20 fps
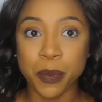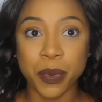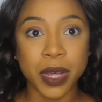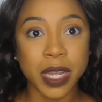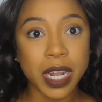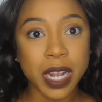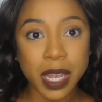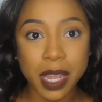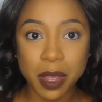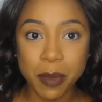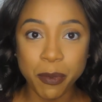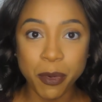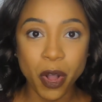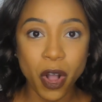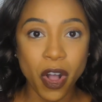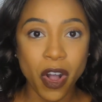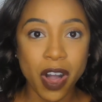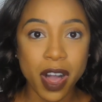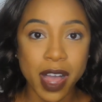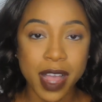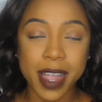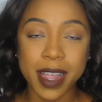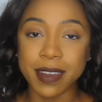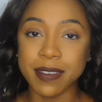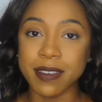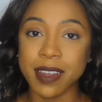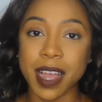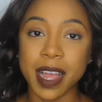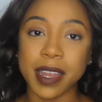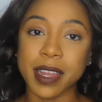put a lip
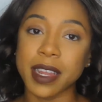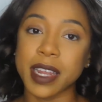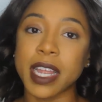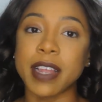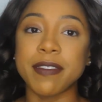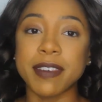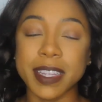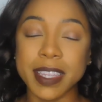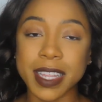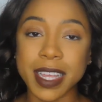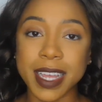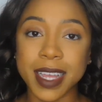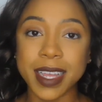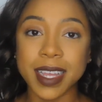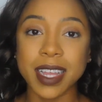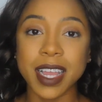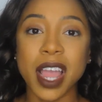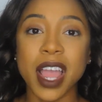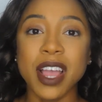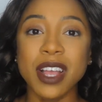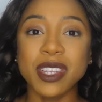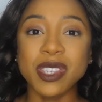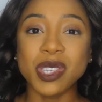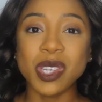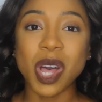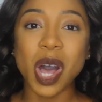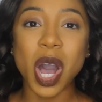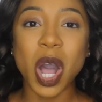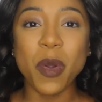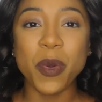on. I did everything.
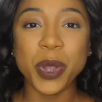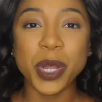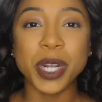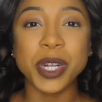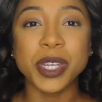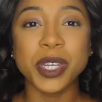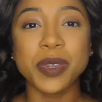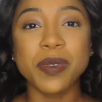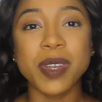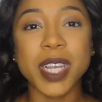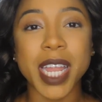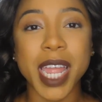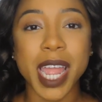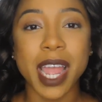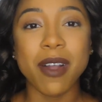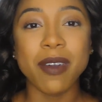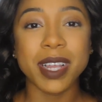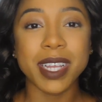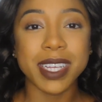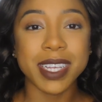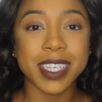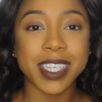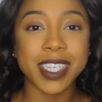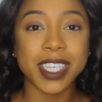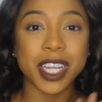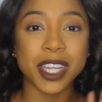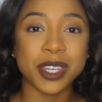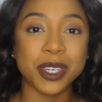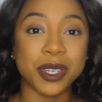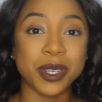So all we're going to do now
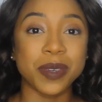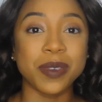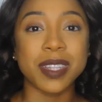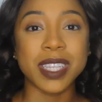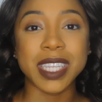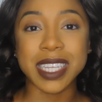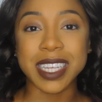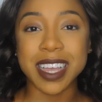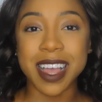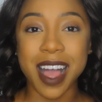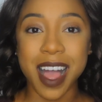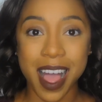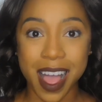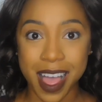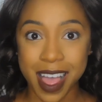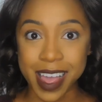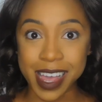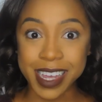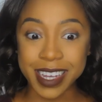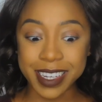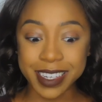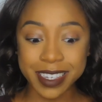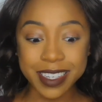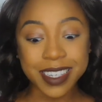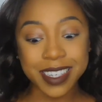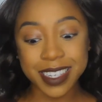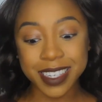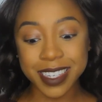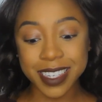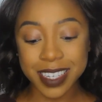is do the
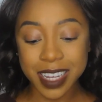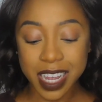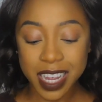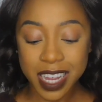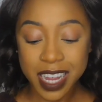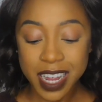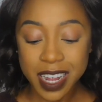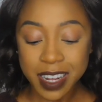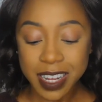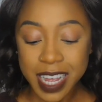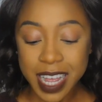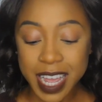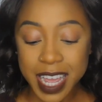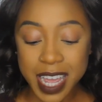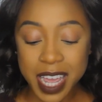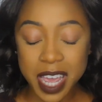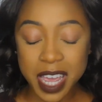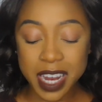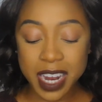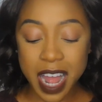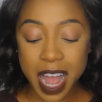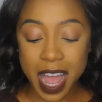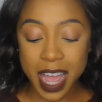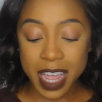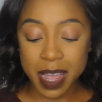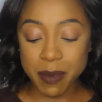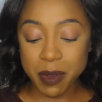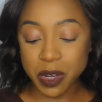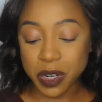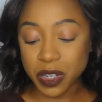eyes. And I
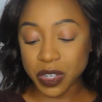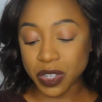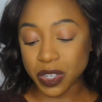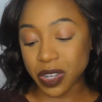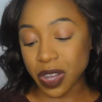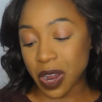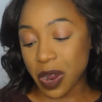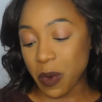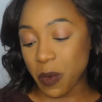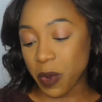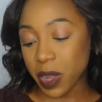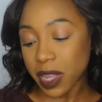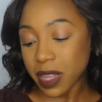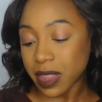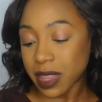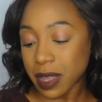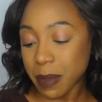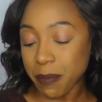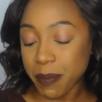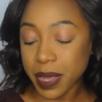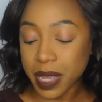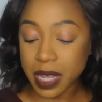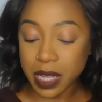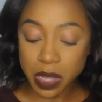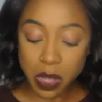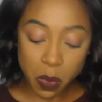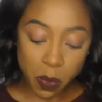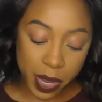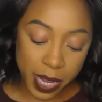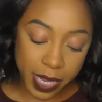am going to start with the
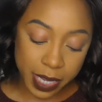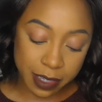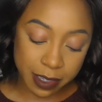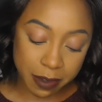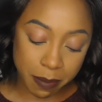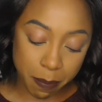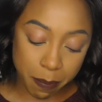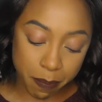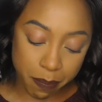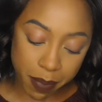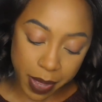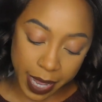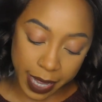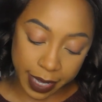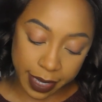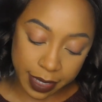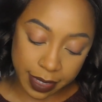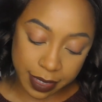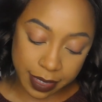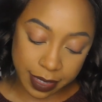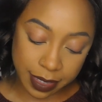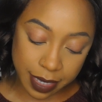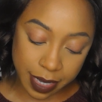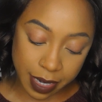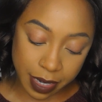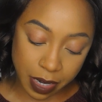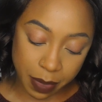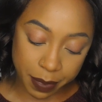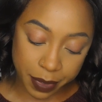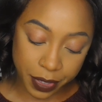P.Louise Base
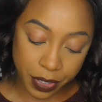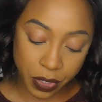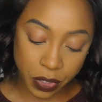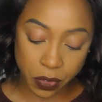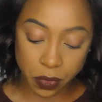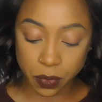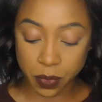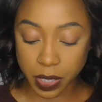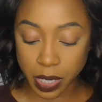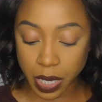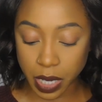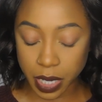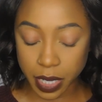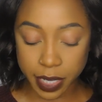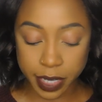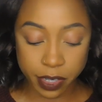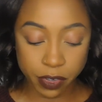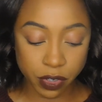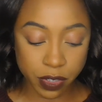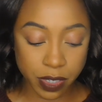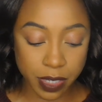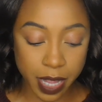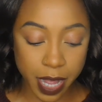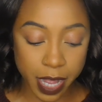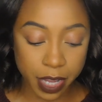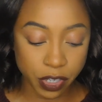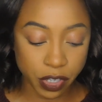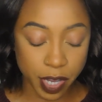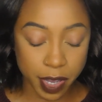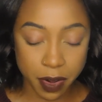in number 3. It's just an
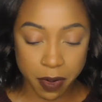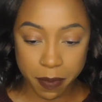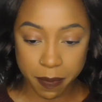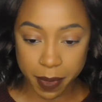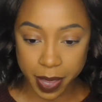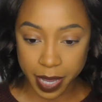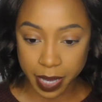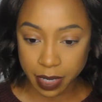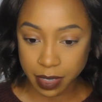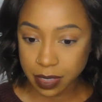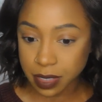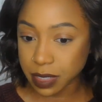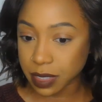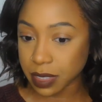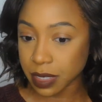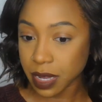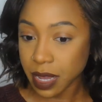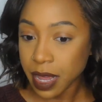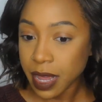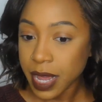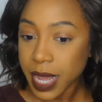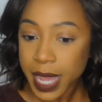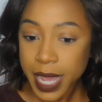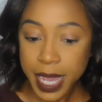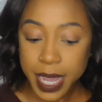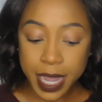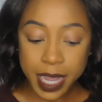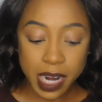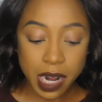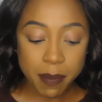eyeshadow base.
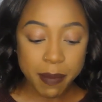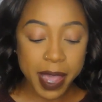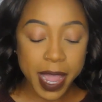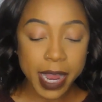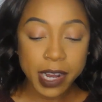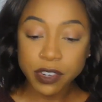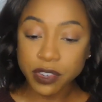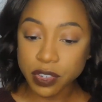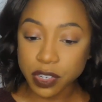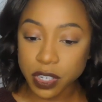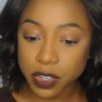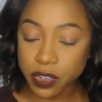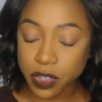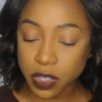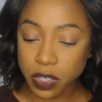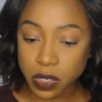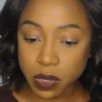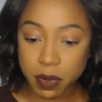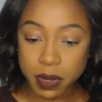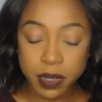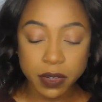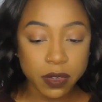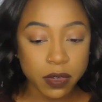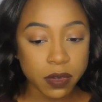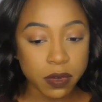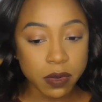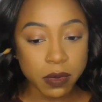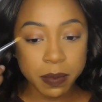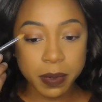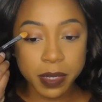And I'm actually just going
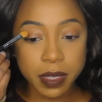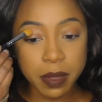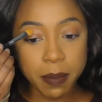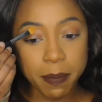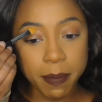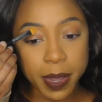to put the